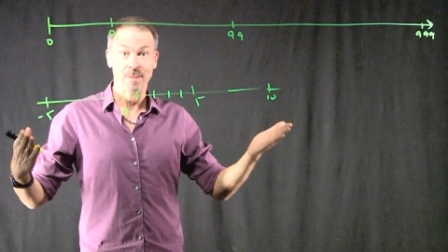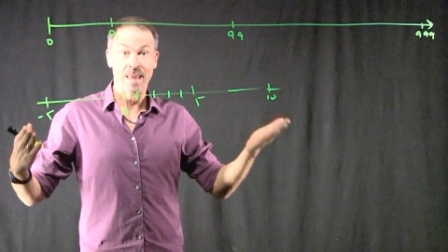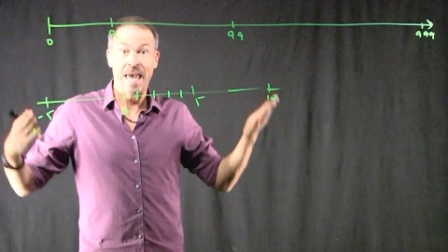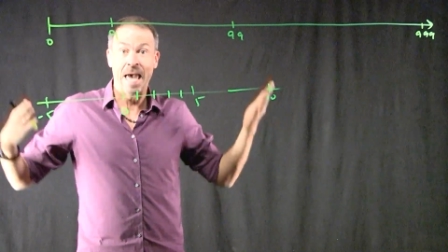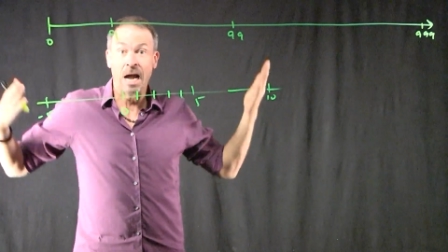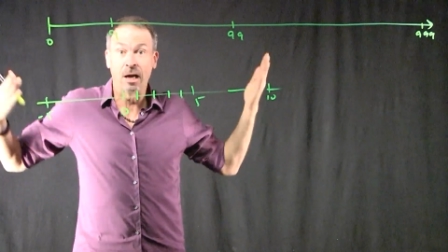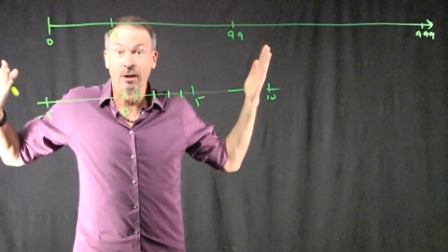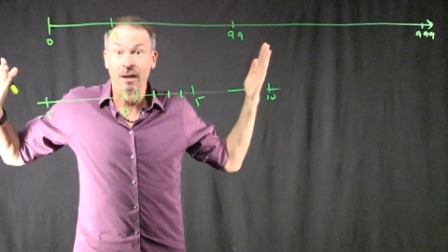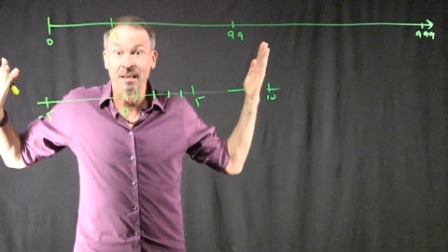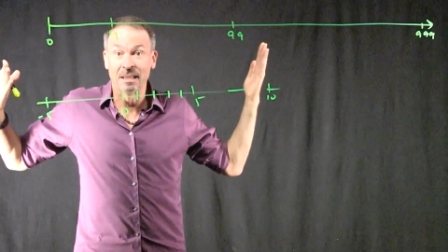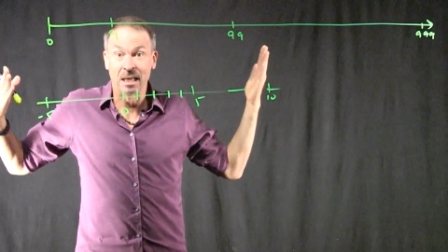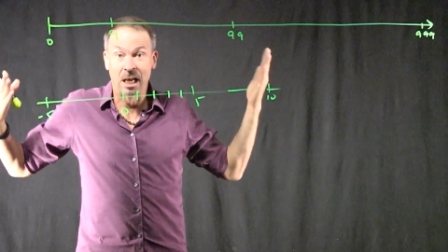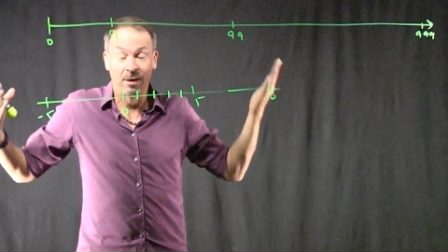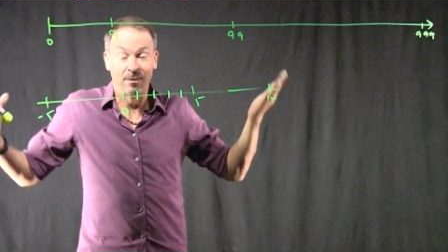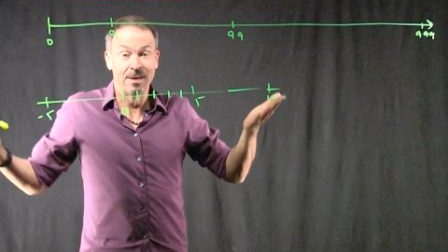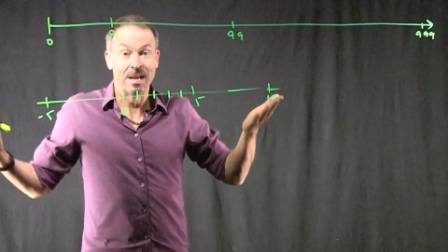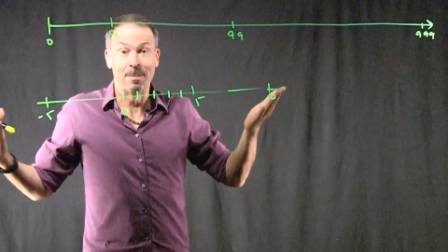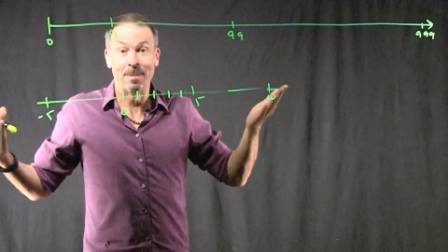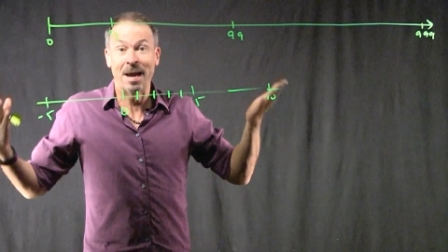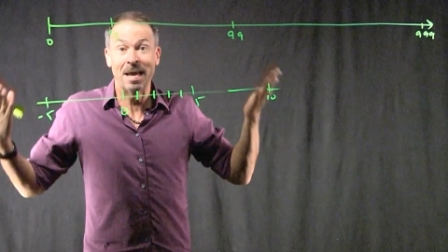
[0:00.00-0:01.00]
How can I tell if
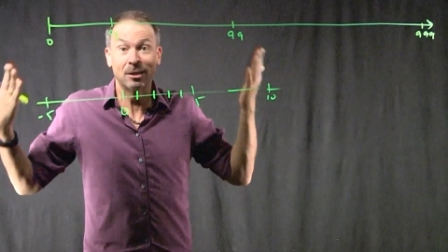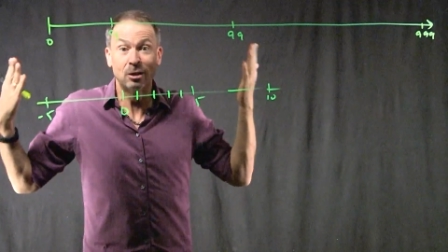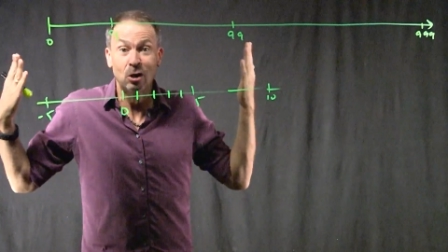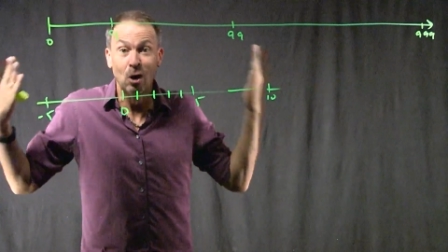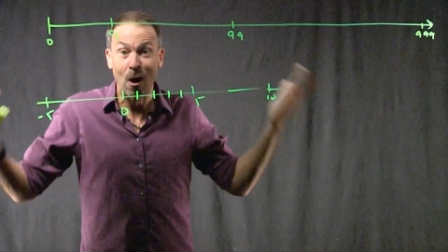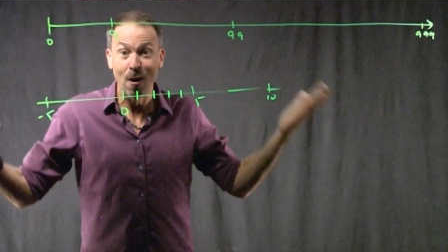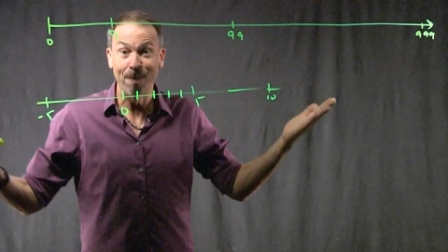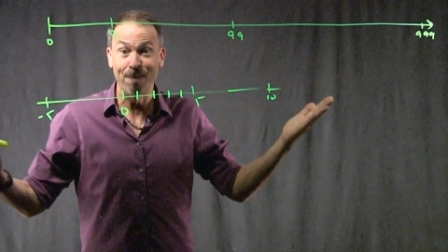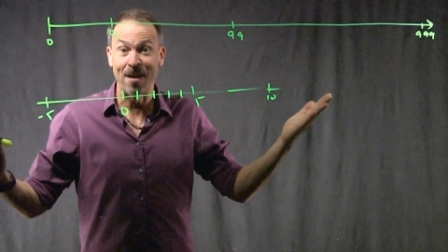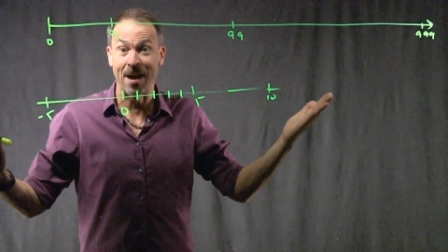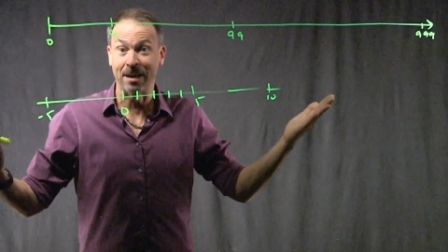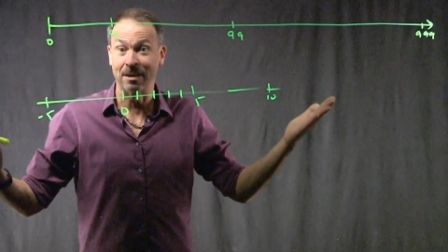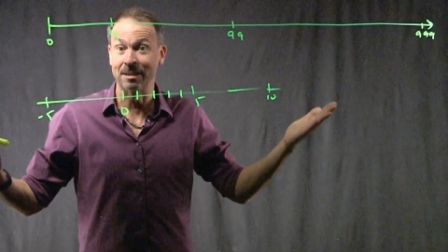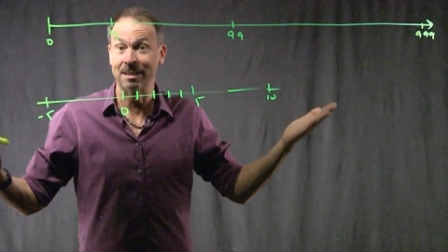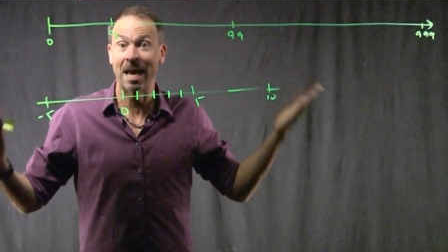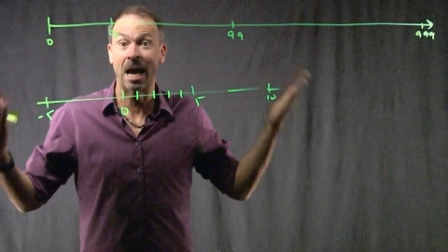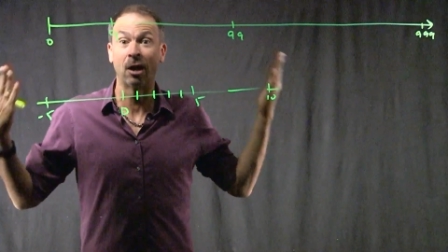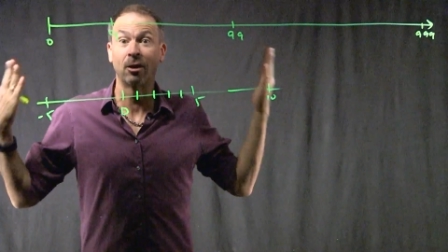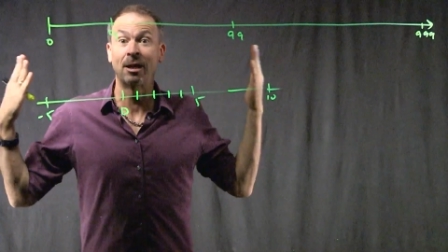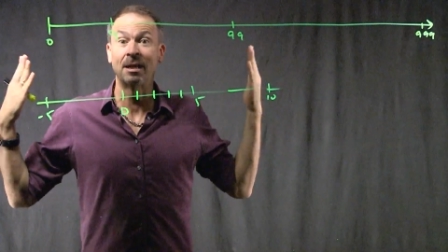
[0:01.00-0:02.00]
a number has no
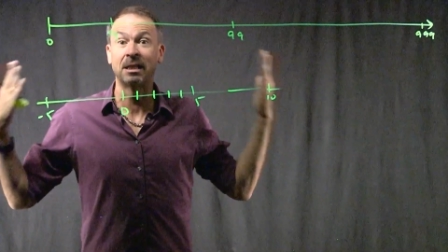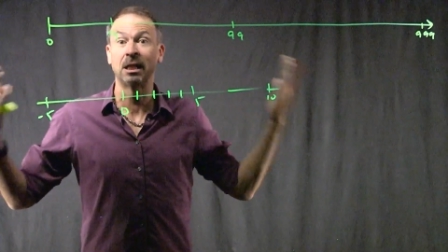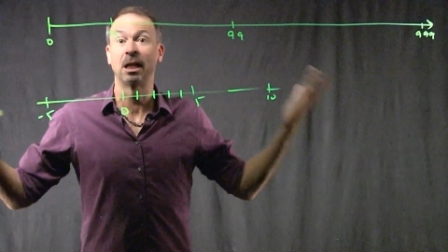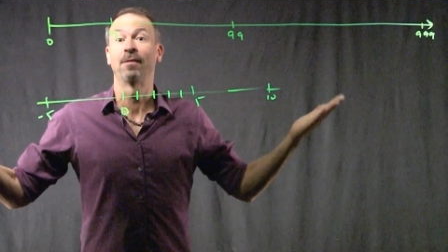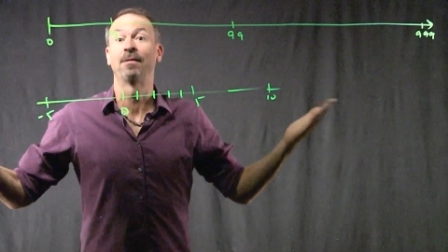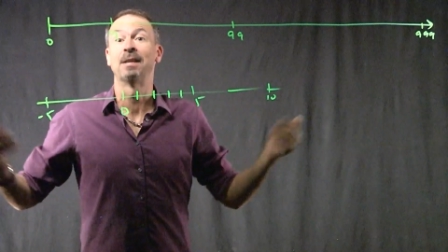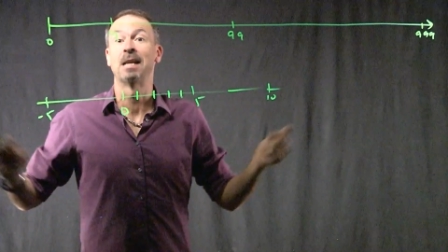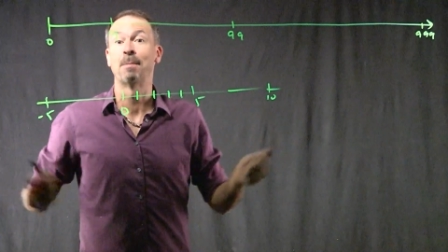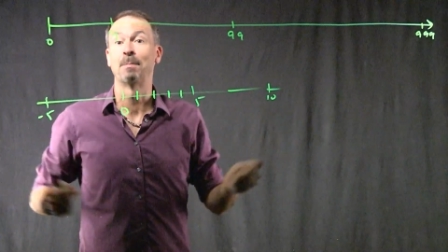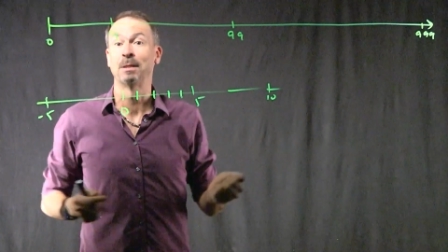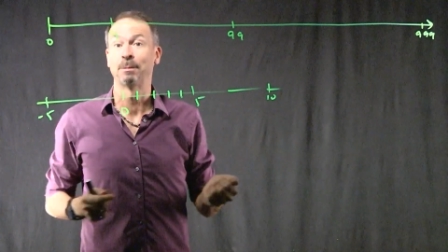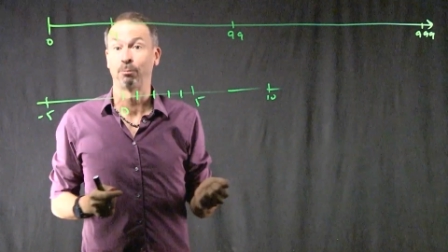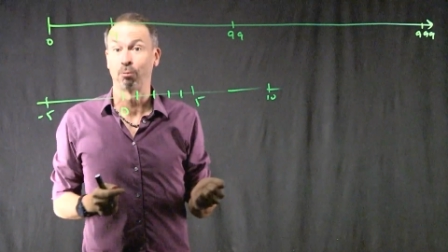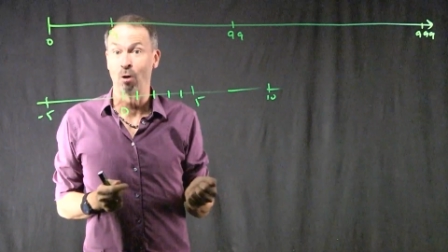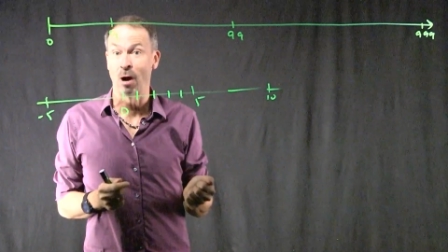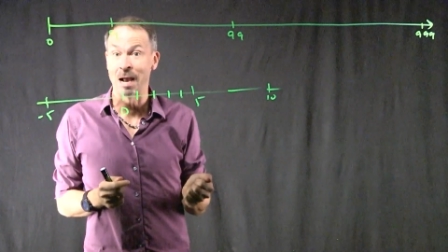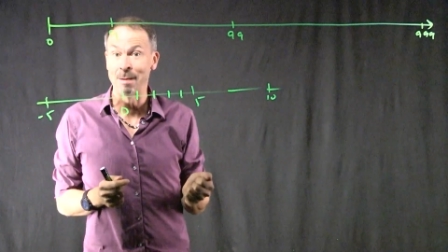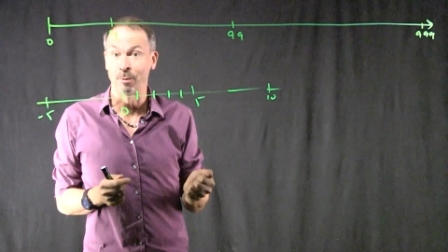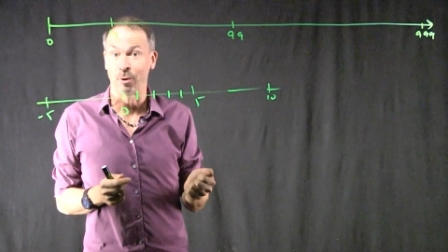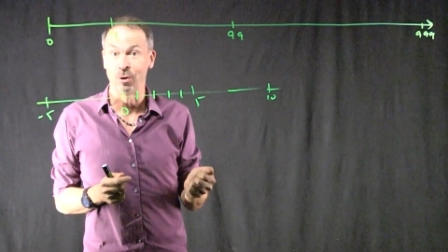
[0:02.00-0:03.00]
factors? How can I tell if a number's
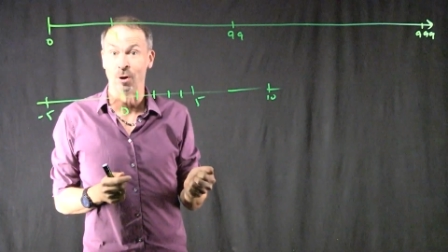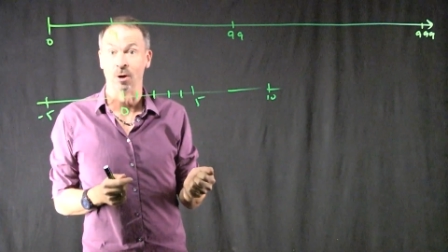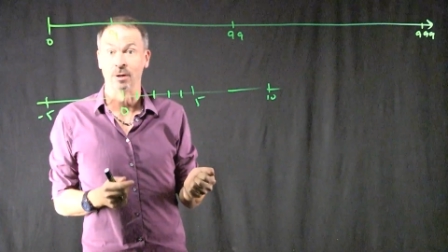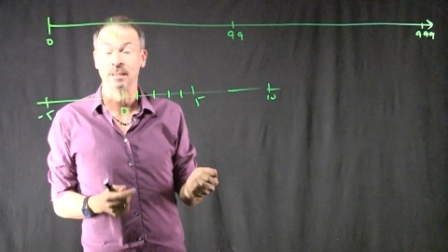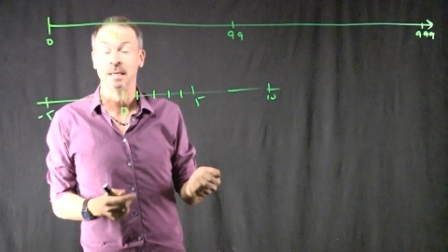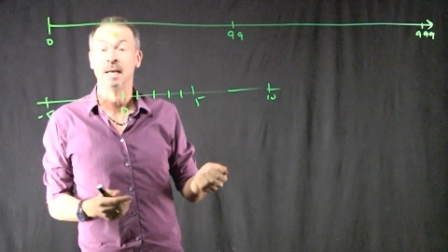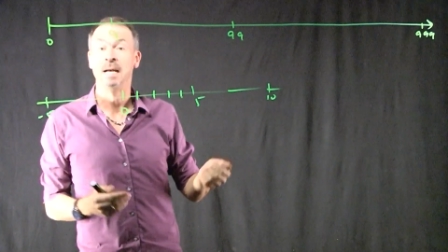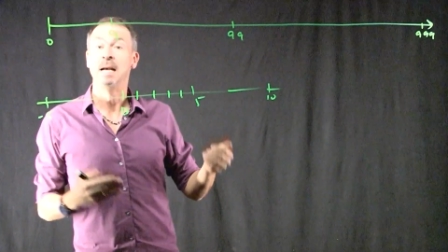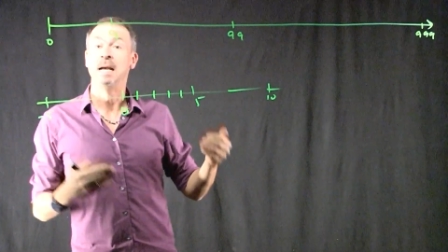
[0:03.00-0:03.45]
prime or not?